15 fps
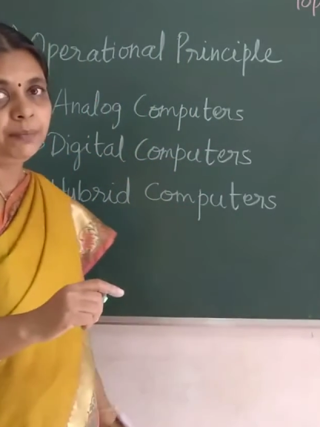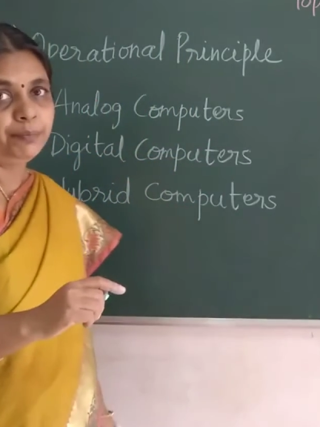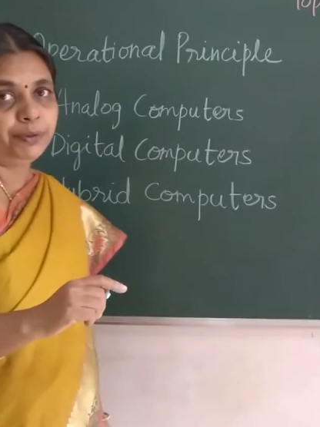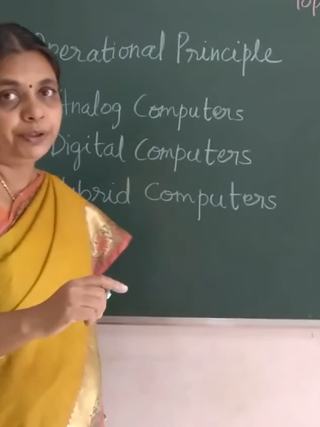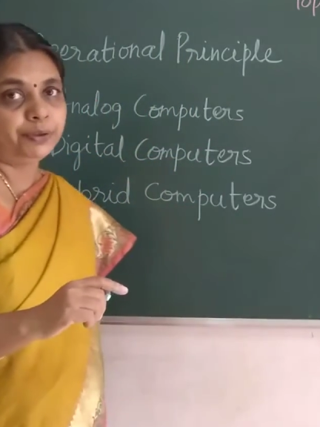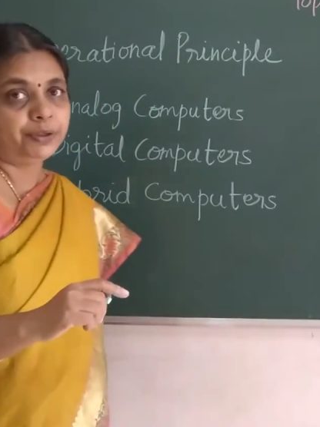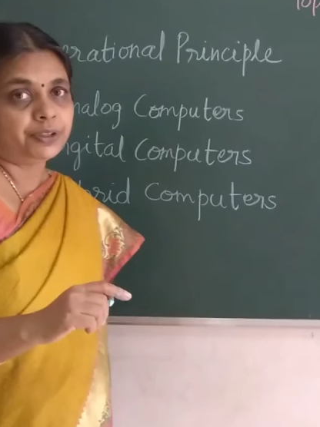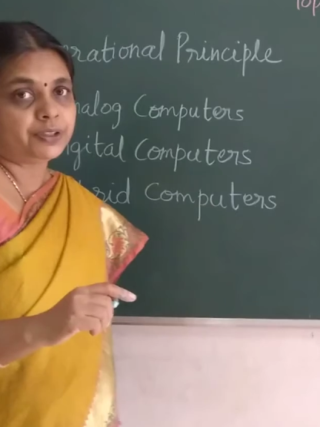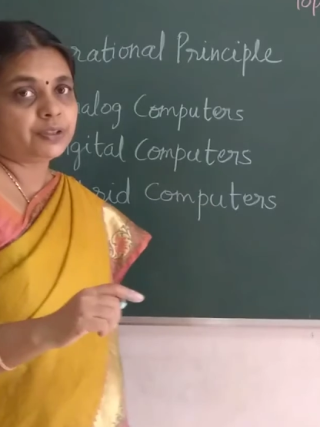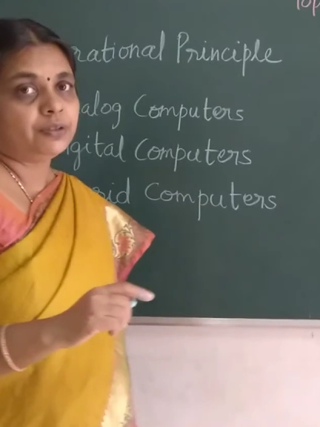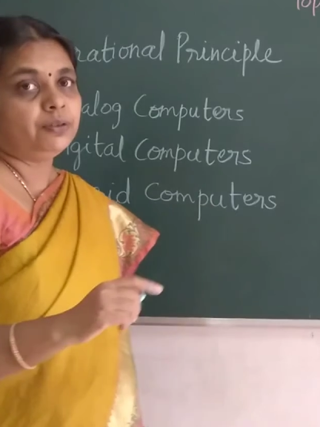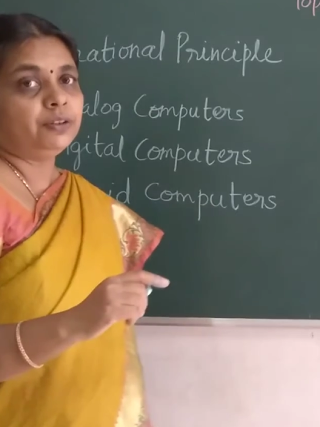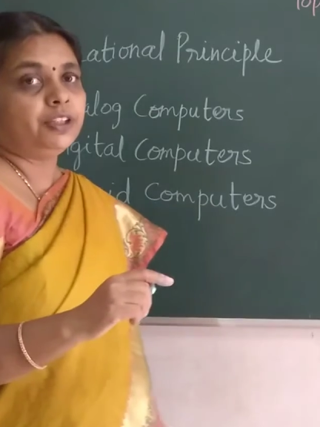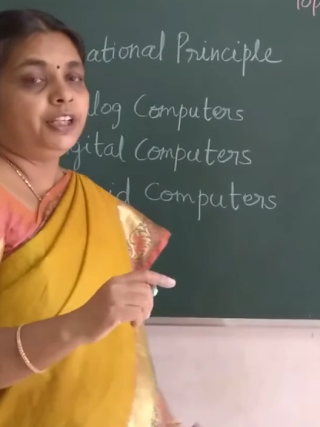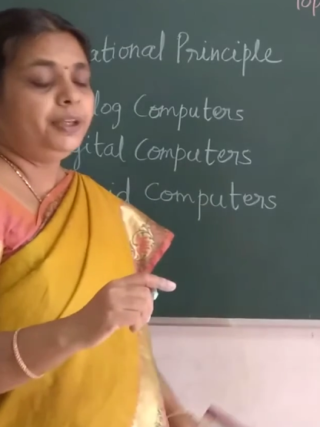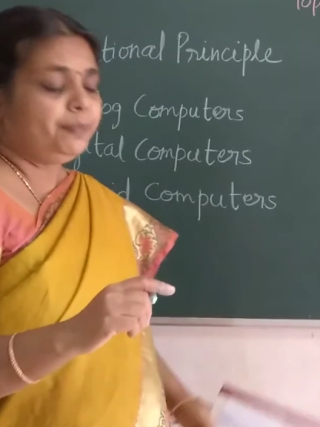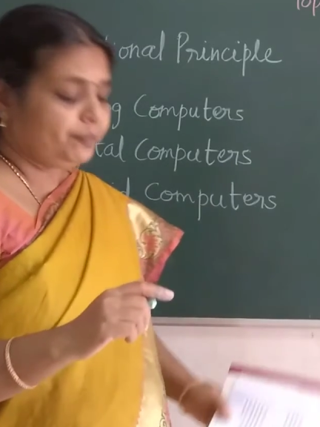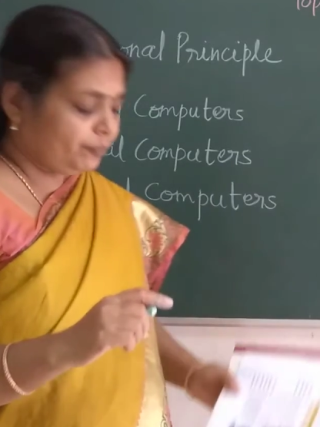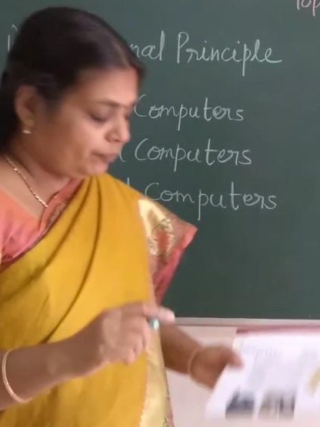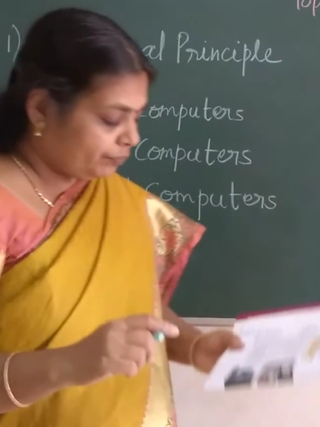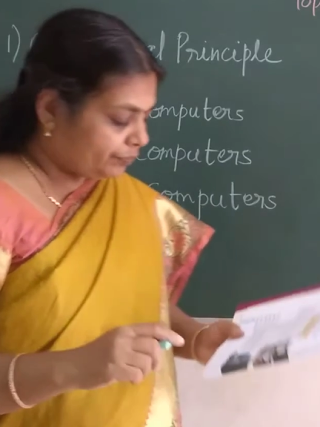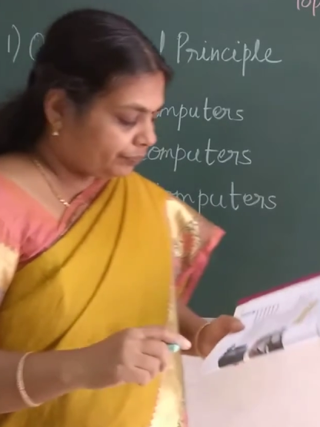computers.
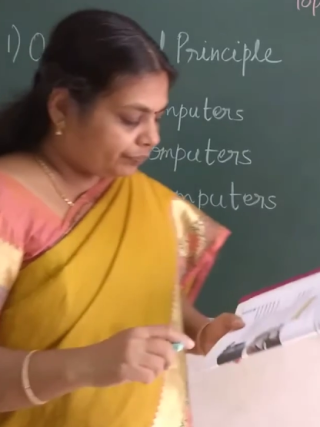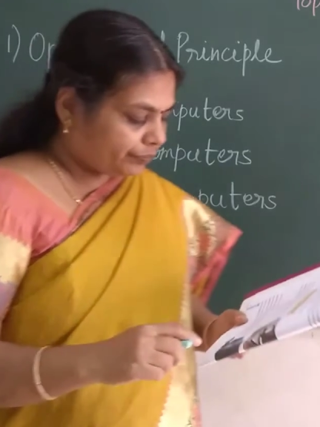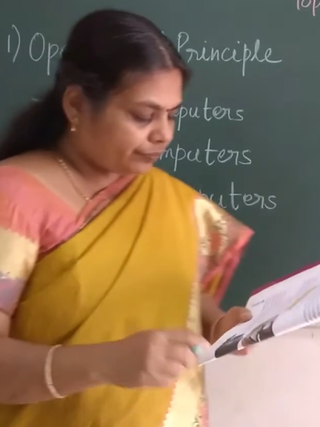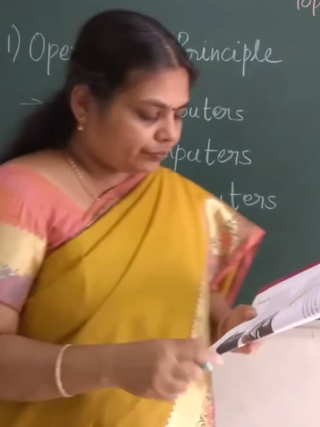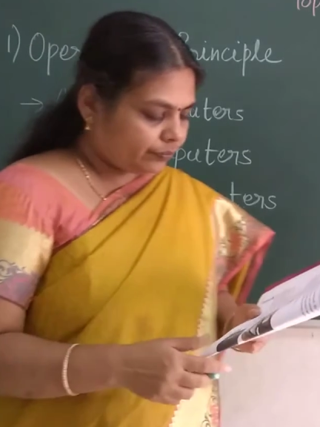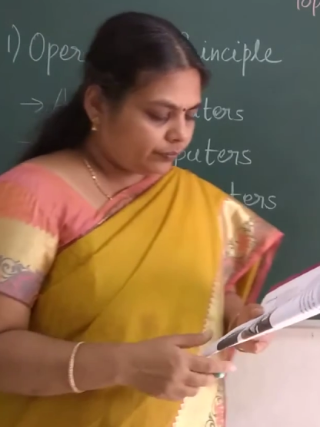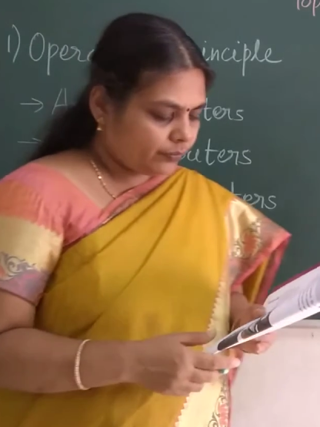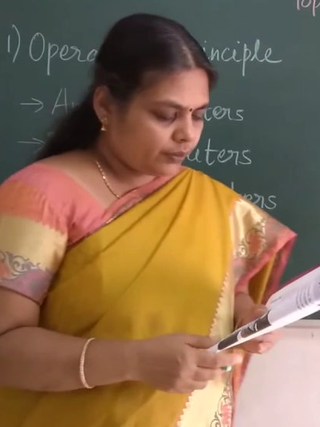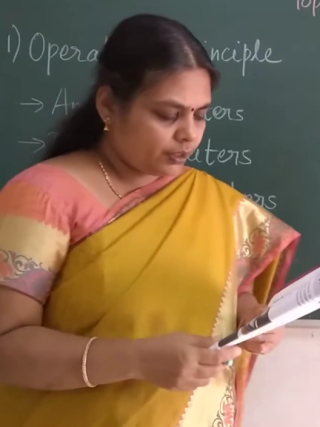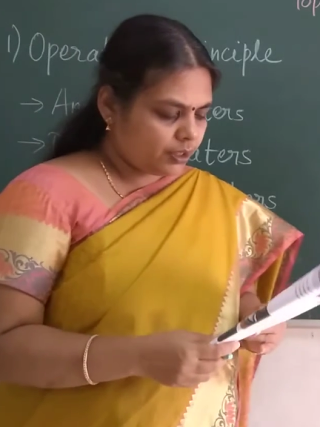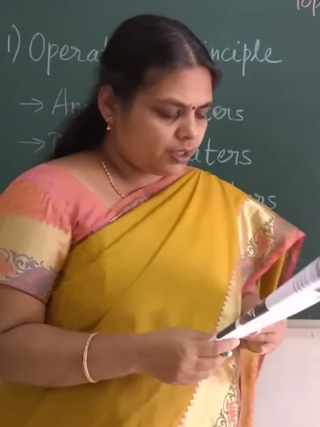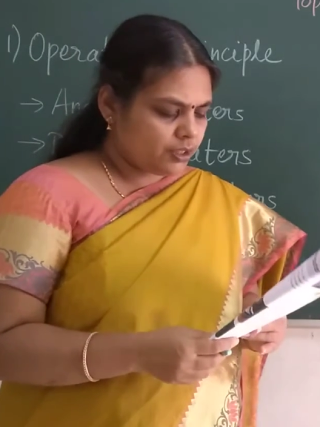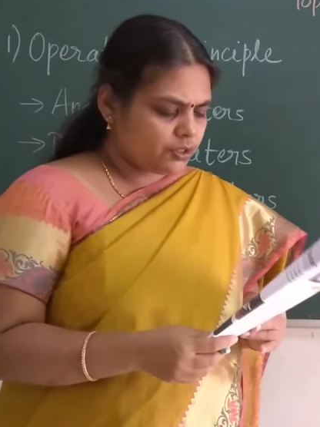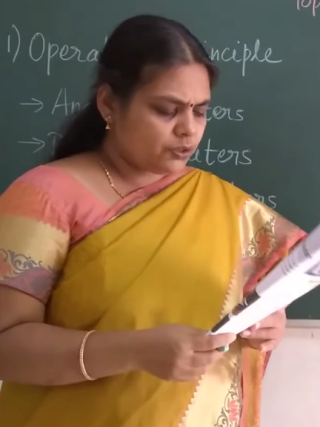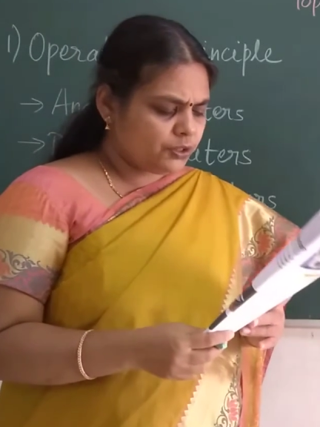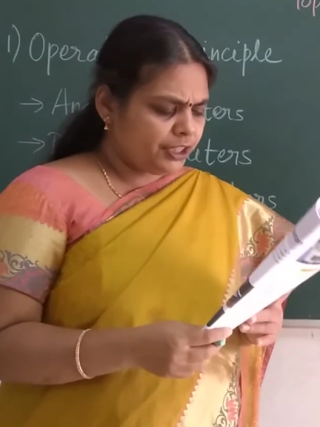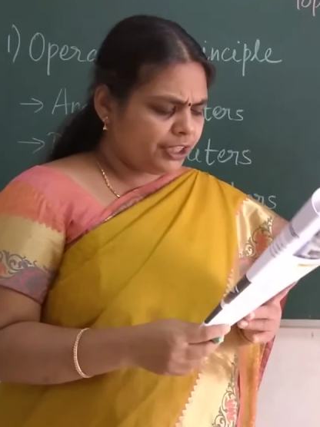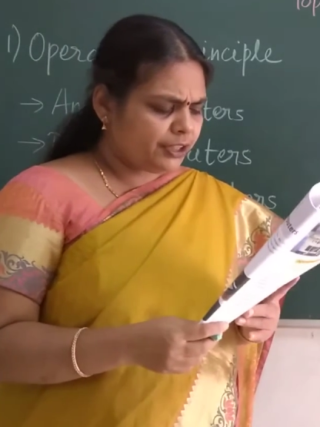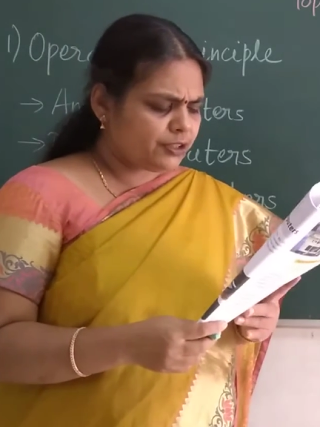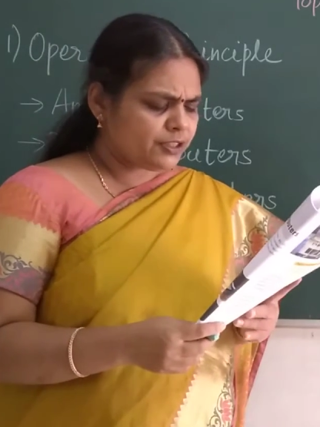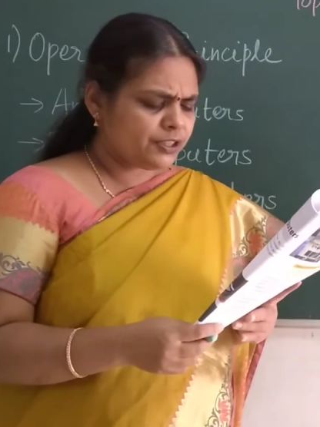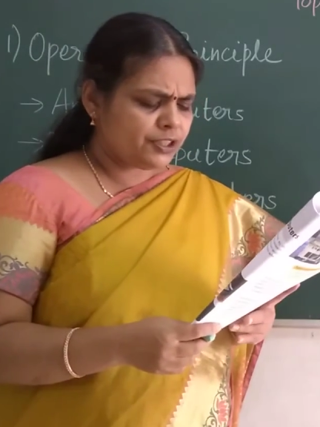Okay, so they
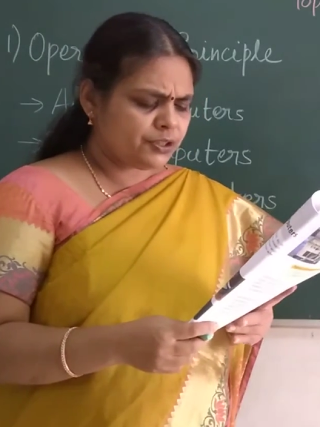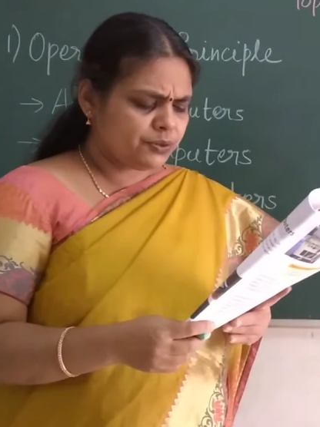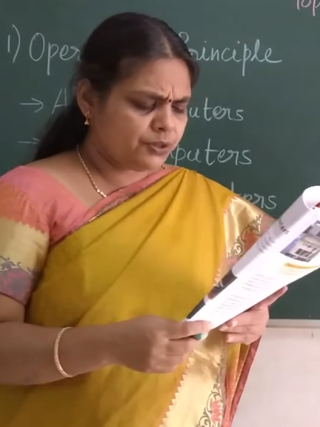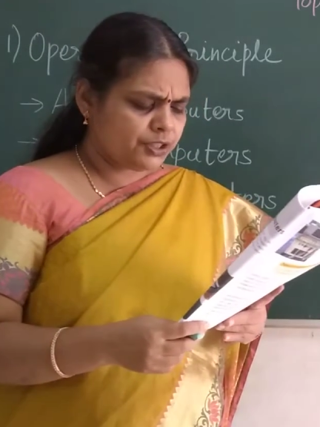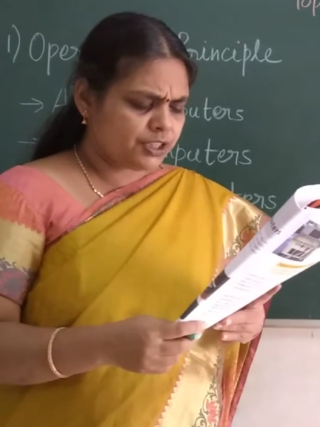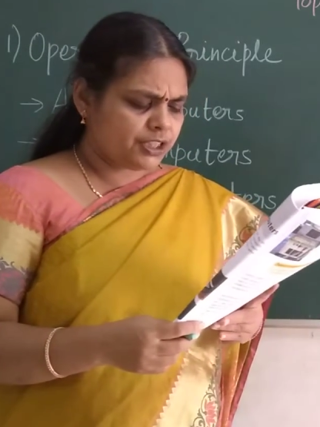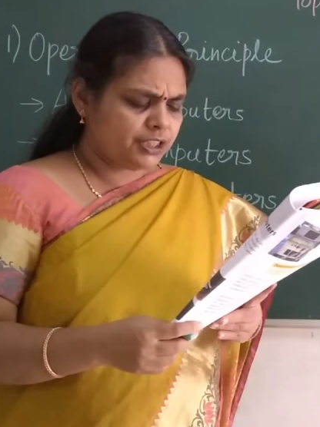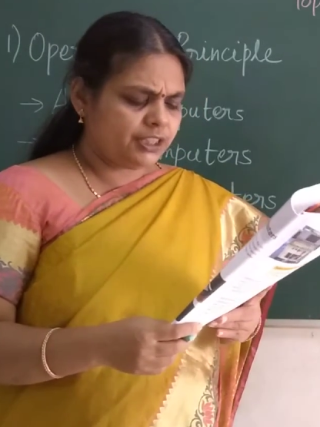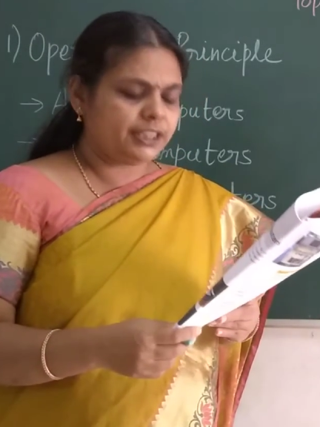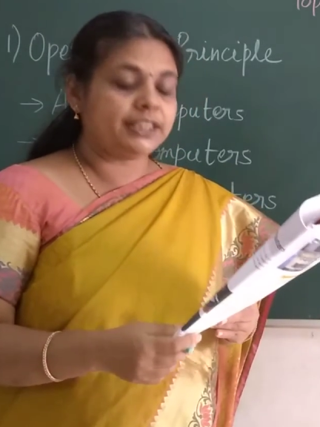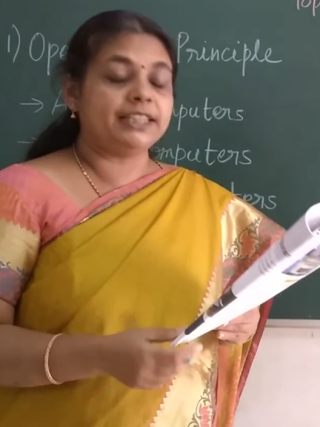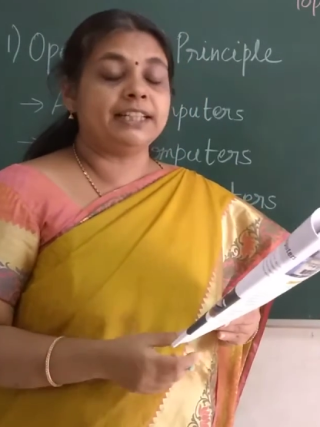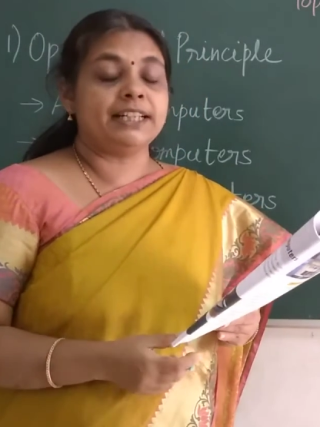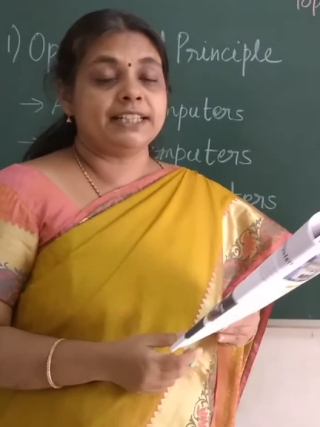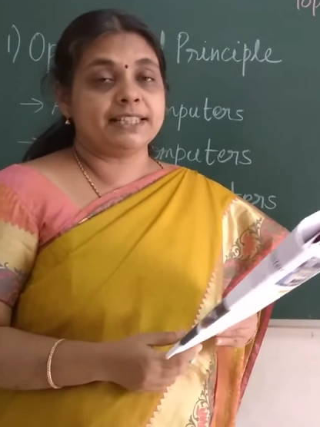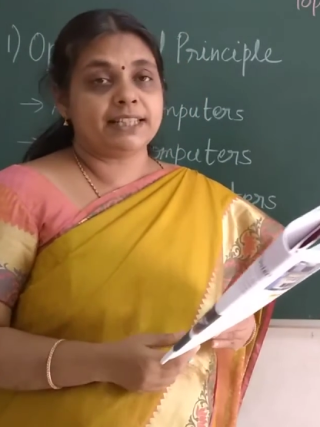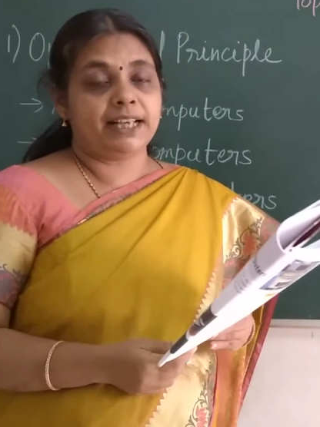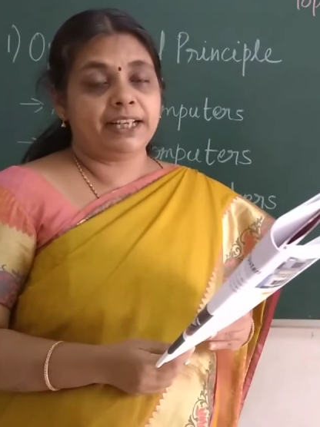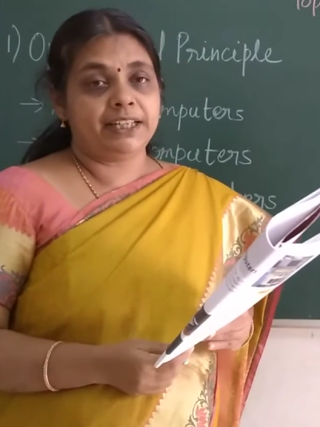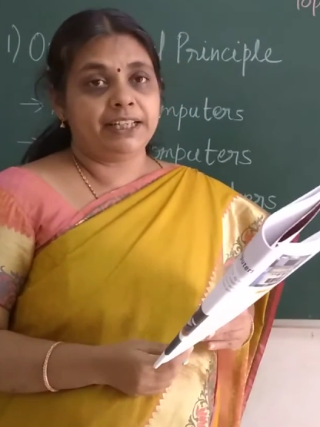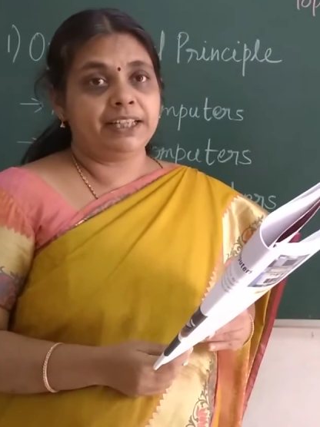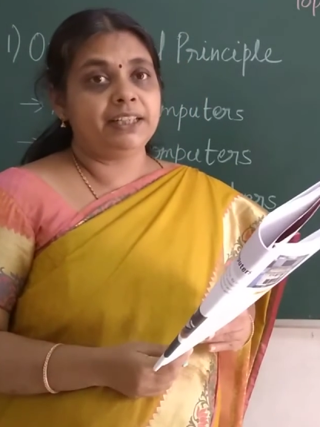are also used in
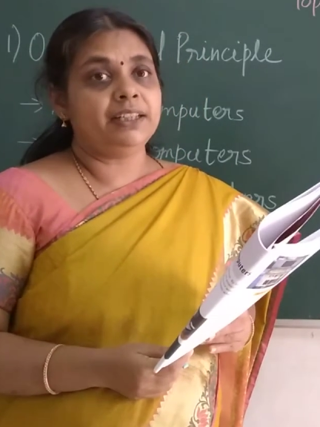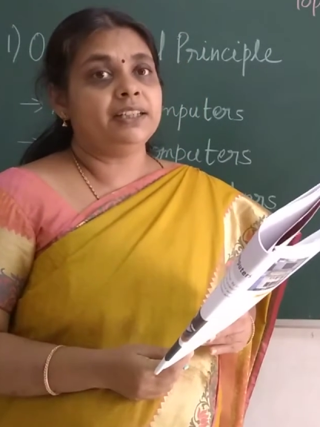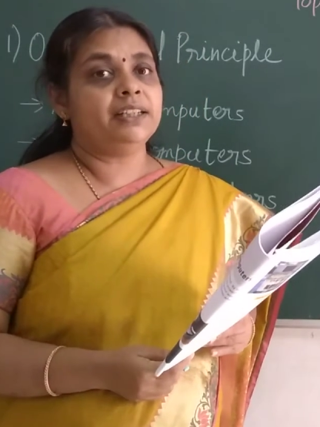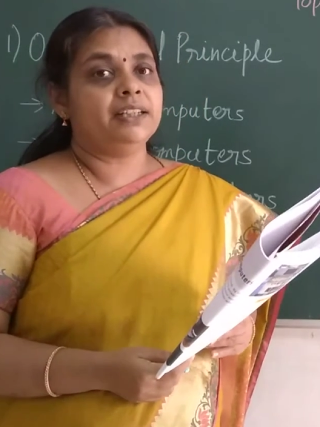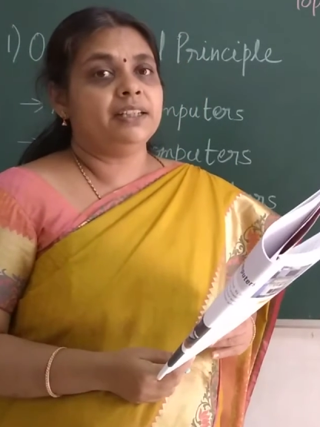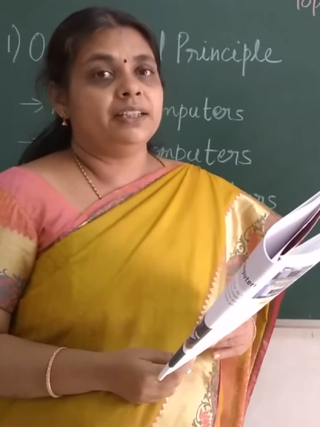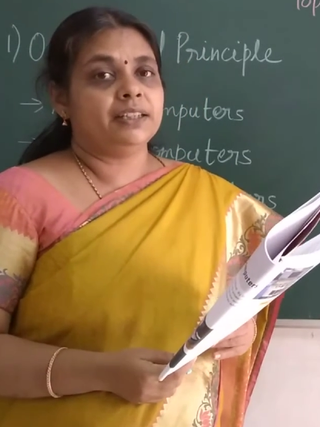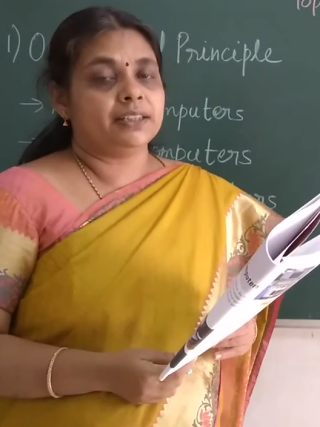designing,